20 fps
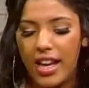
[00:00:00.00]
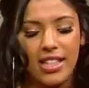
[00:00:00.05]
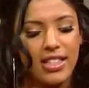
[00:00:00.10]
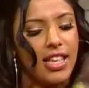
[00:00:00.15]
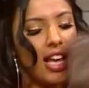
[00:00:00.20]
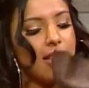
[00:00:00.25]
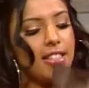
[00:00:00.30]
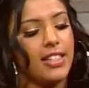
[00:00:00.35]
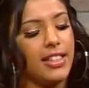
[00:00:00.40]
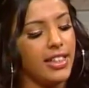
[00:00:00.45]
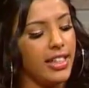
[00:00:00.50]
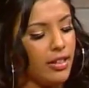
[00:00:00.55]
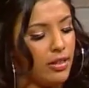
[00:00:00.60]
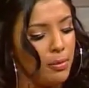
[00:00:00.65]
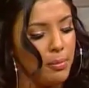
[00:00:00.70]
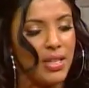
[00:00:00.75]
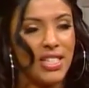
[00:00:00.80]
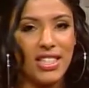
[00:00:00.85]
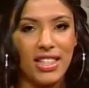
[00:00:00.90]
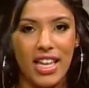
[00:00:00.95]
It says Little
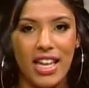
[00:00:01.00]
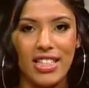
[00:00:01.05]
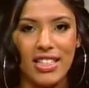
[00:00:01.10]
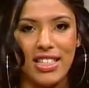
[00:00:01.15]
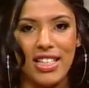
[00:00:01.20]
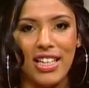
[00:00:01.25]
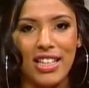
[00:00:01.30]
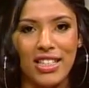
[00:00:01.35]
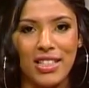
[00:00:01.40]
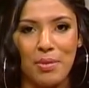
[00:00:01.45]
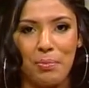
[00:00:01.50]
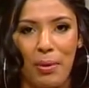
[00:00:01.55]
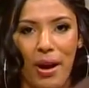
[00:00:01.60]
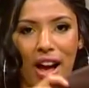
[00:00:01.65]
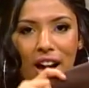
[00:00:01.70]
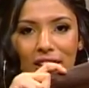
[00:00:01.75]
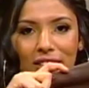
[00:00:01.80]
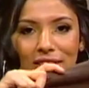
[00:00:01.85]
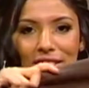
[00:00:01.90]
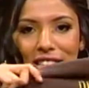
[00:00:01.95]
Miss Desi and it's
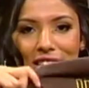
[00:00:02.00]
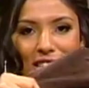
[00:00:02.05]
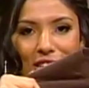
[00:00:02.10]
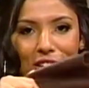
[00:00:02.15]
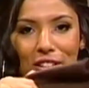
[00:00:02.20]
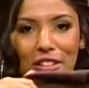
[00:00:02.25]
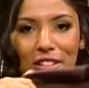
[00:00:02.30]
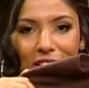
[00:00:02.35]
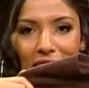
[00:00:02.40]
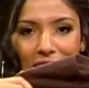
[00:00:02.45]
brown. So